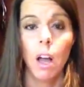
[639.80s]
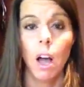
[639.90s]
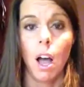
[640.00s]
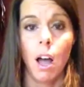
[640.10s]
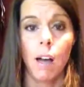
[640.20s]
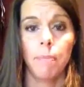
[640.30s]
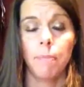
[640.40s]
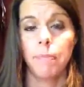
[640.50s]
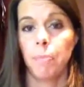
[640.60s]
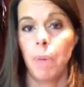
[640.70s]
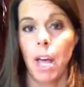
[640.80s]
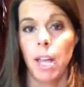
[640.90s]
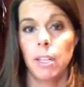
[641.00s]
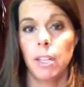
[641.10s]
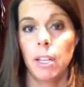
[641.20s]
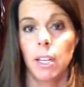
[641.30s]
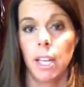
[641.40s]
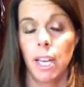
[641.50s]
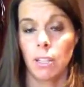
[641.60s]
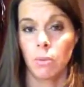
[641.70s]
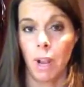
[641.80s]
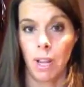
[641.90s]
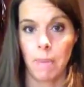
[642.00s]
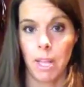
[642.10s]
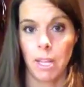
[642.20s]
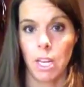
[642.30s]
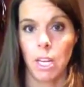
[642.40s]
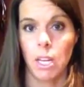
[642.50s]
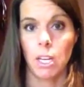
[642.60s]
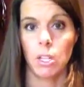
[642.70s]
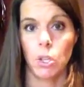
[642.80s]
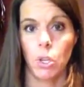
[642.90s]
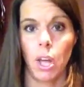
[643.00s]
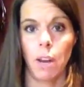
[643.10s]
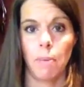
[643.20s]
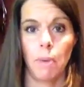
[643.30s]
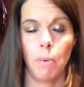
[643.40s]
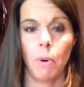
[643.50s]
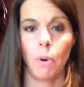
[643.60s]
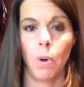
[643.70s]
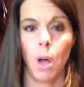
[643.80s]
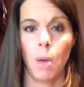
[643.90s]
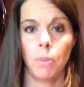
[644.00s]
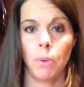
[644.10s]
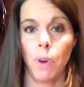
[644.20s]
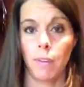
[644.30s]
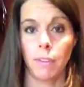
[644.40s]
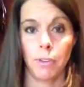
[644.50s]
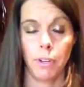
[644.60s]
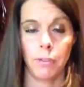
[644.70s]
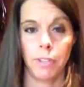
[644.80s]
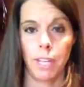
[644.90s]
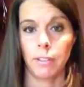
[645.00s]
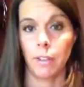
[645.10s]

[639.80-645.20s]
but it's recommended to a lot of people who have adrenal fatigue.